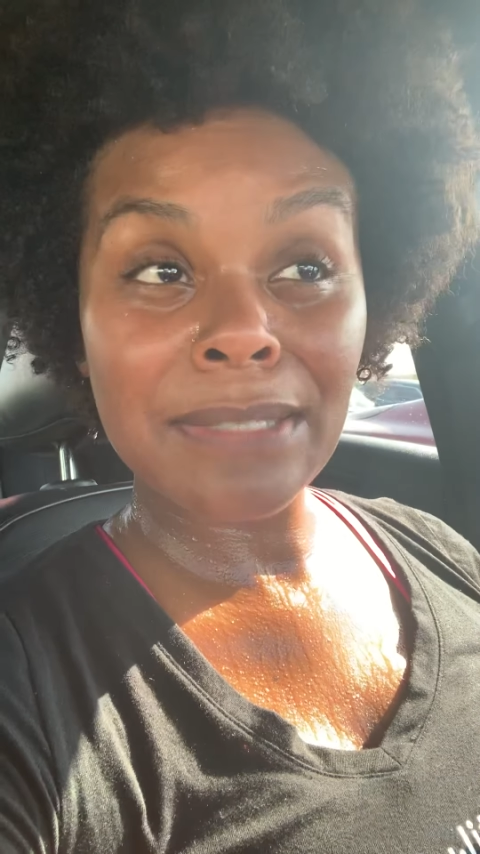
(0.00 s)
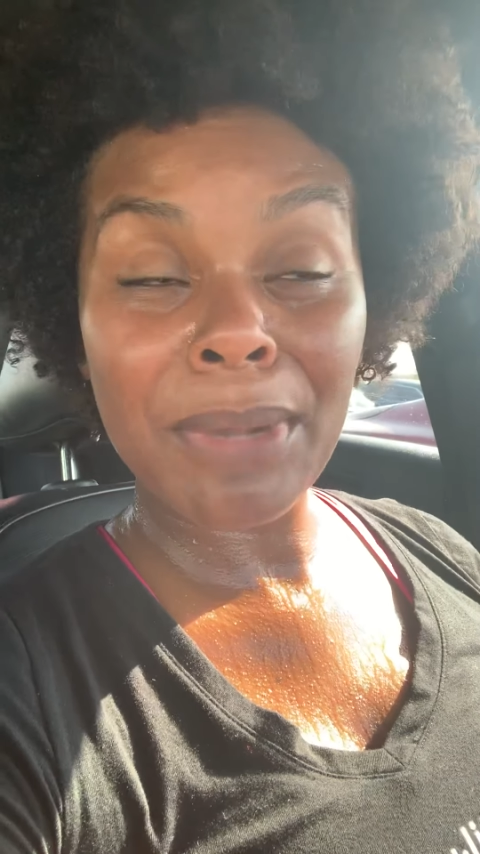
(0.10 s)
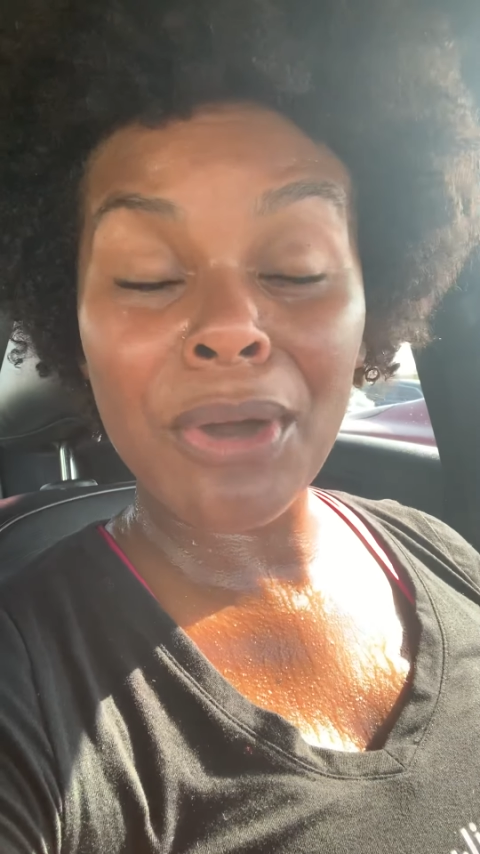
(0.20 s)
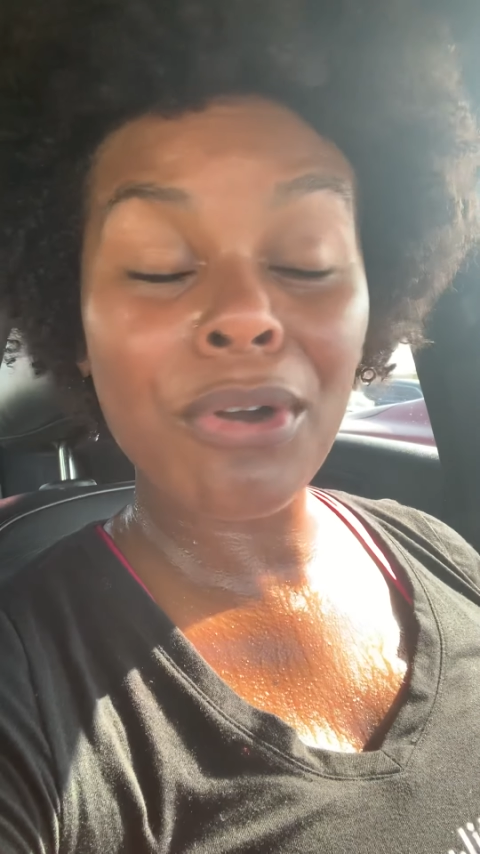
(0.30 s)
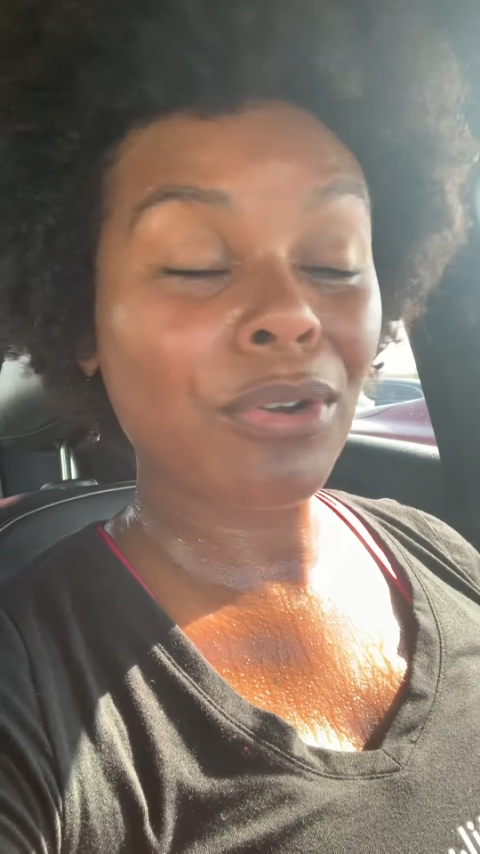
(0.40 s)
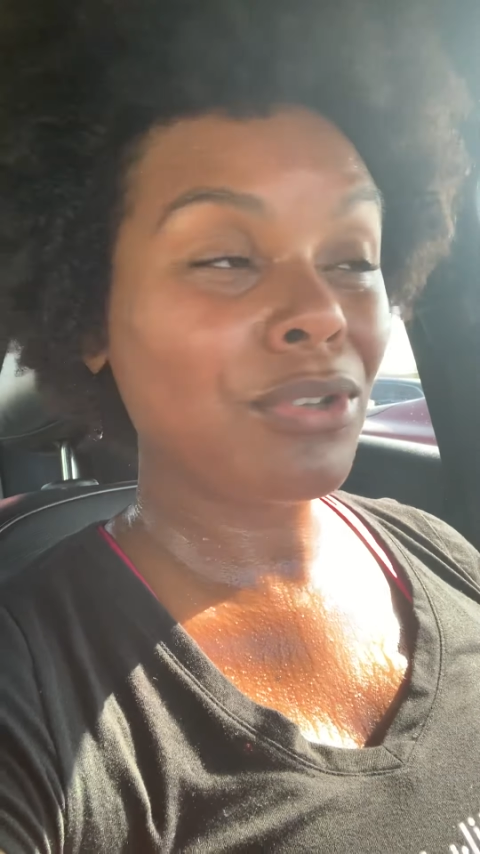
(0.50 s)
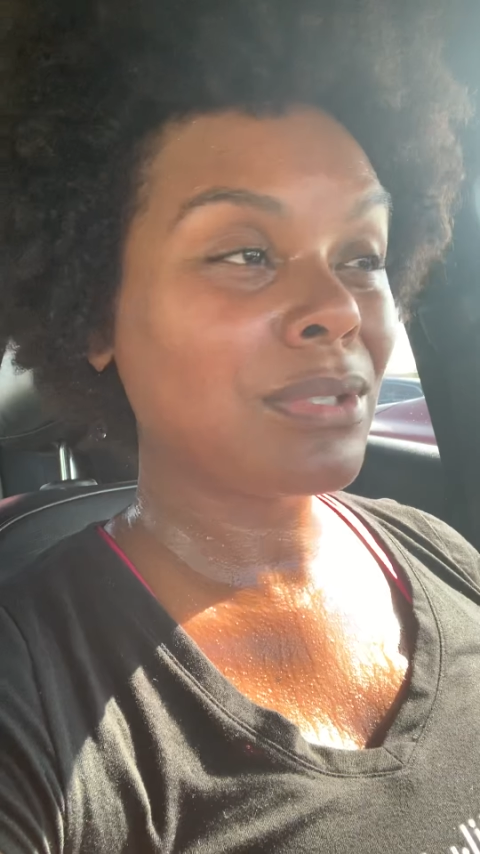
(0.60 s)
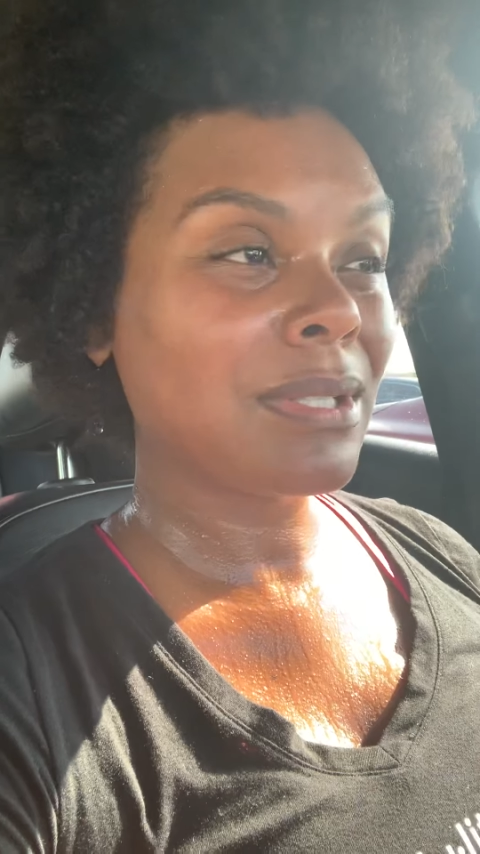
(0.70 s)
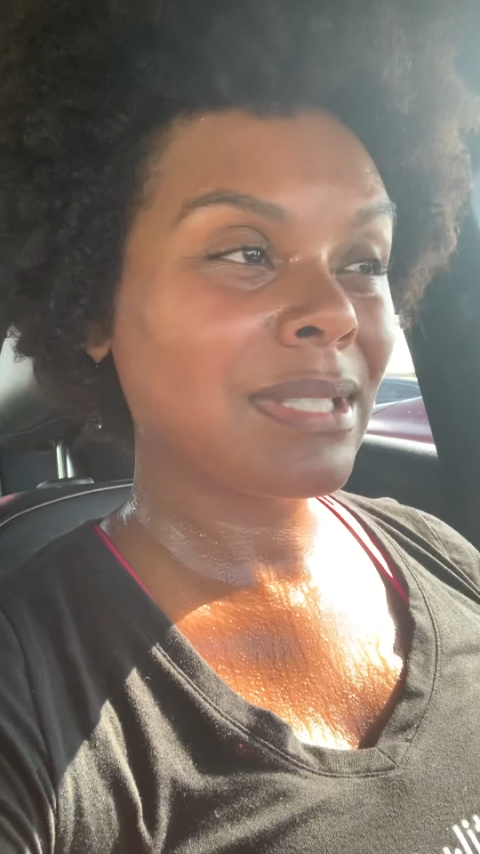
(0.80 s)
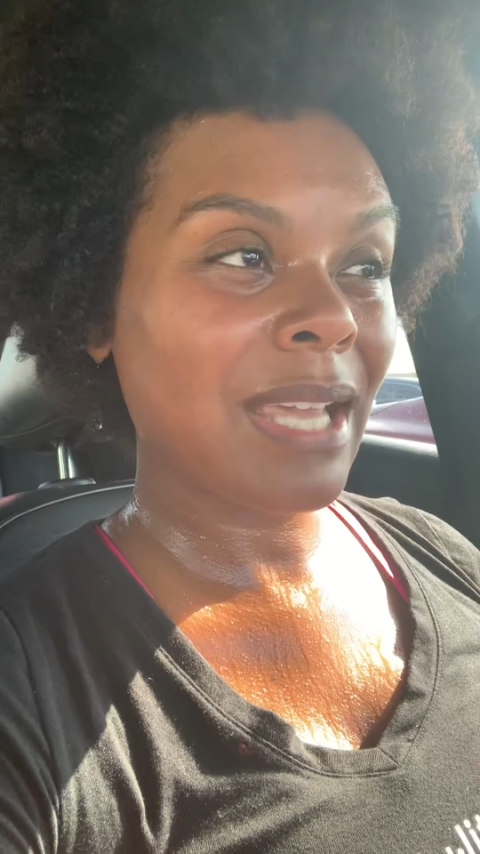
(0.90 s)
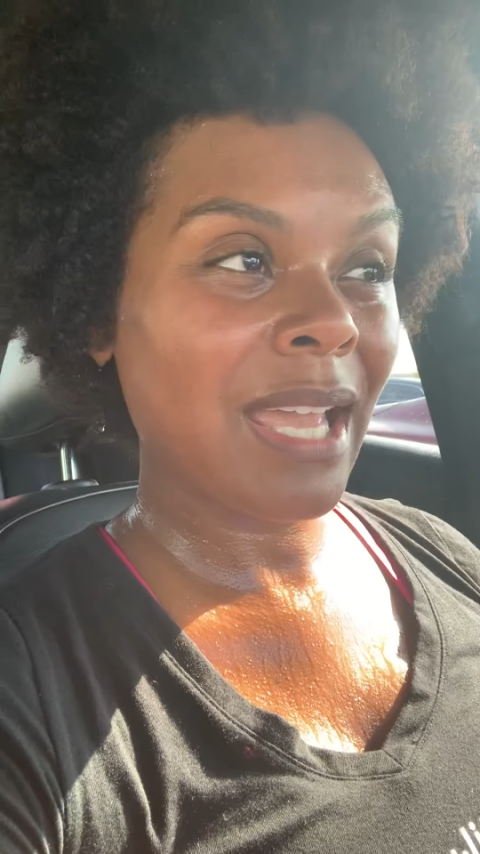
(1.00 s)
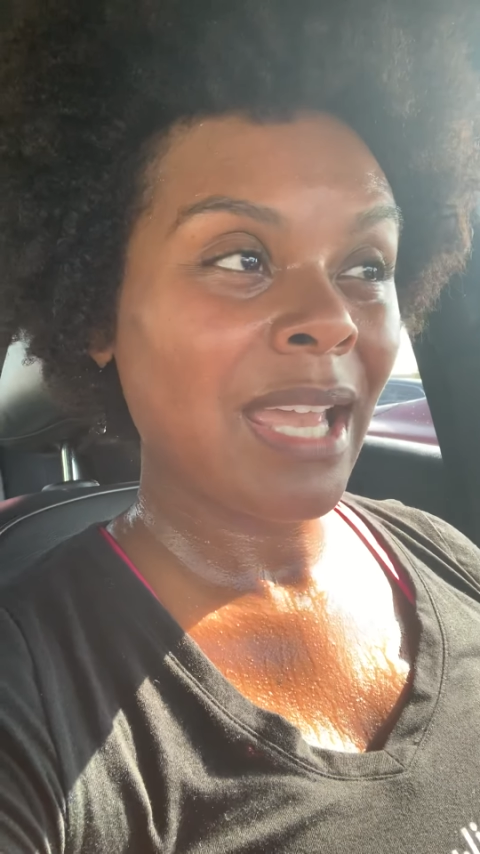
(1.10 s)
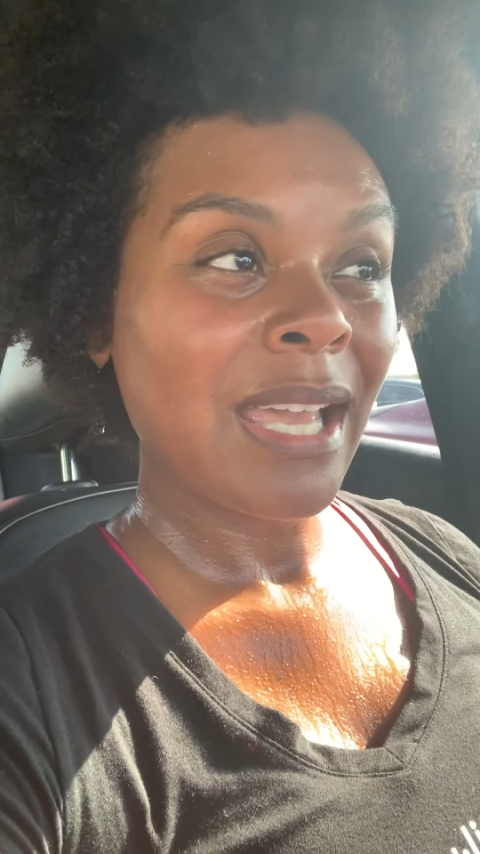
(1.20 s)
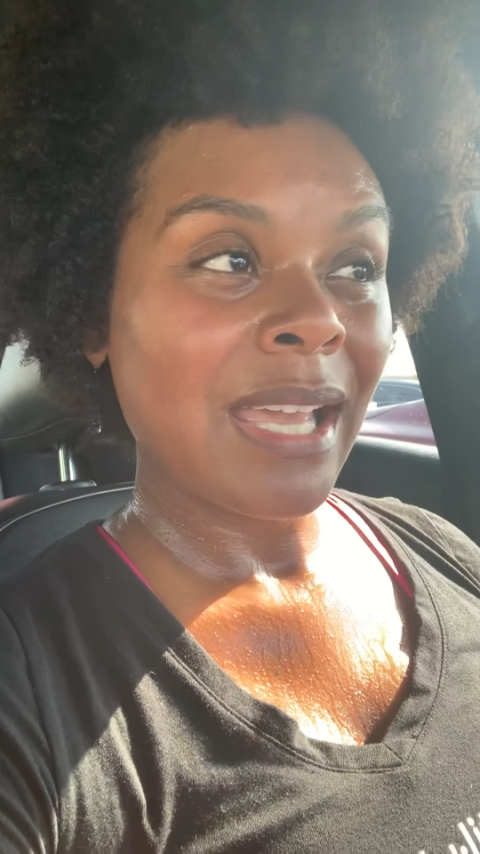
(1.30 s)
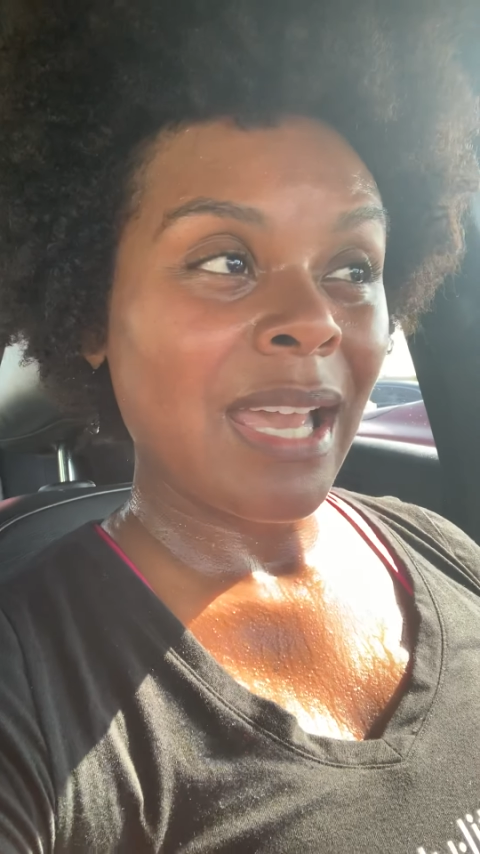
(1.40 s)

as my uncle used to say,